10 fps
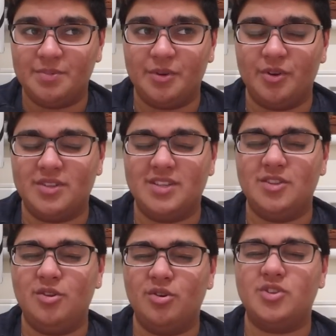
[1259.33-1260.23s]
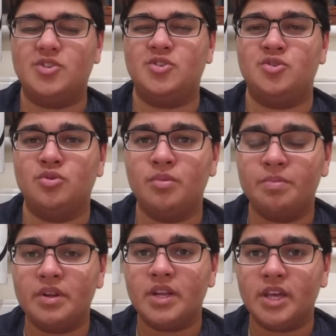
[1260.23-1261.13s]
because it looks so
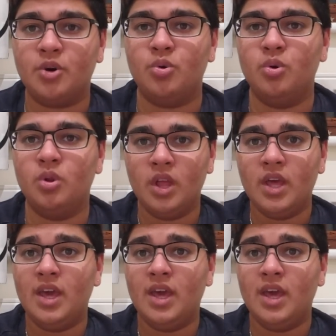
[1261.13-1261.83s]
bloody cool,